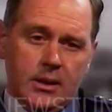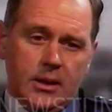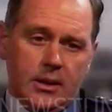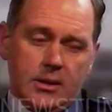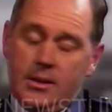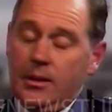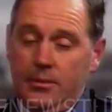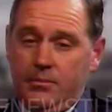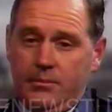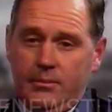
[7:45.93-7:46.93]
and as there,
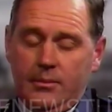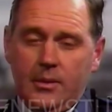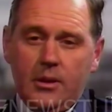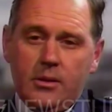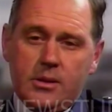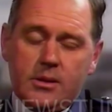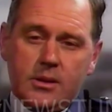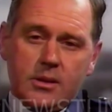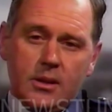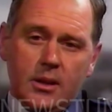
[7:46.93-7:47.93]
there is in
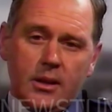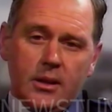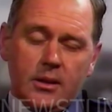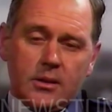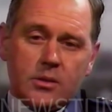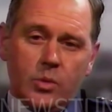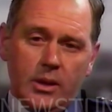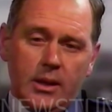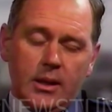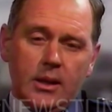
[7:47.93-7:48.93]
society and elsewhere.